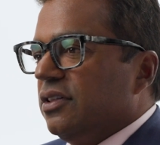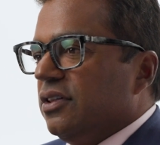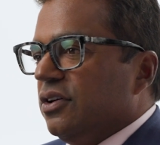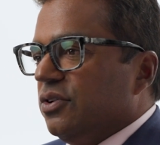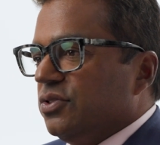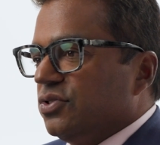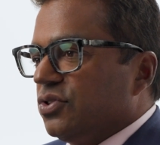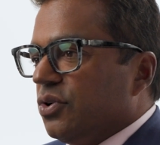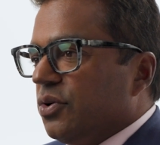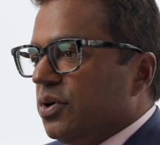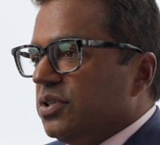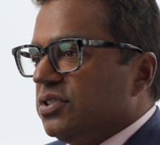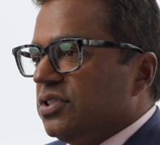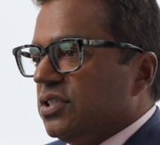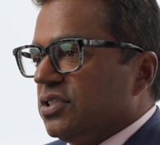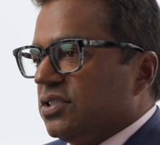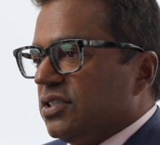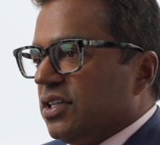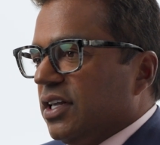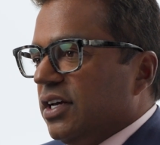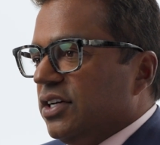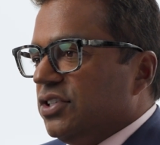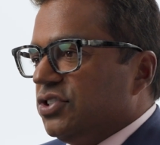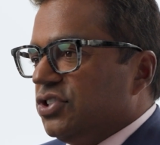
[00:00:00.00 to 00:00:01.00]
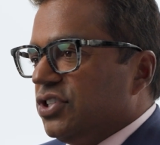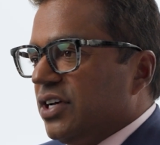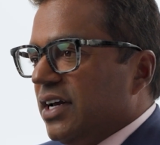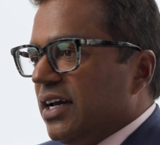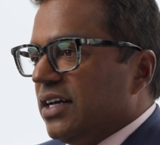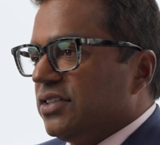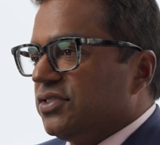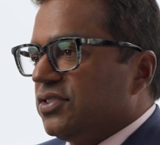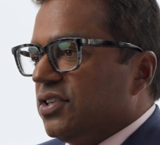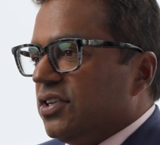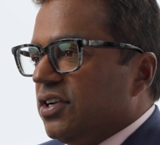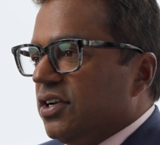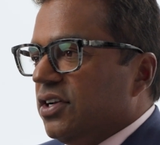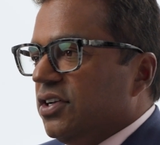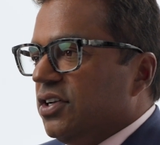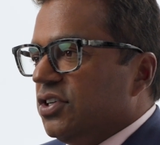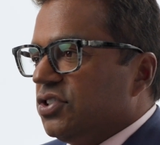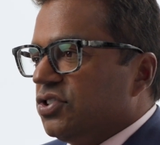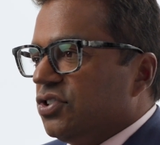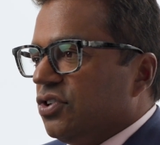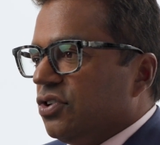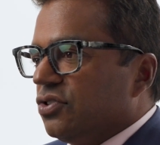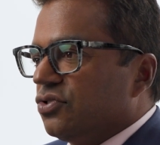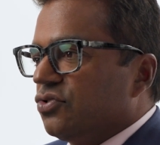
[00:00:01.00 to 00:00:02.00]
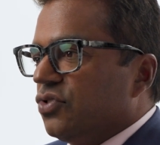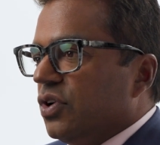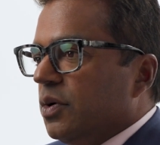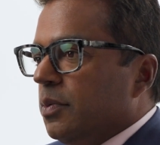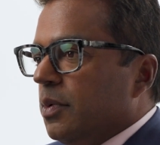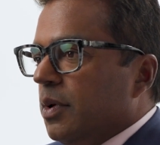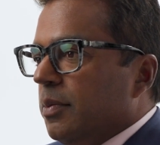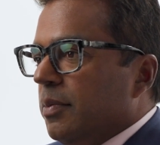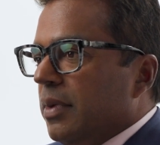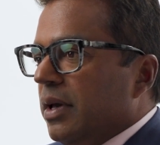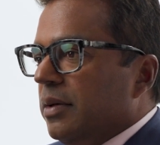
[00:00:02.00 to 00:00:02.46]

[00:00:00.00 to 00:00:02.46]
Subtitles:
there's always a slight chance that additional treatment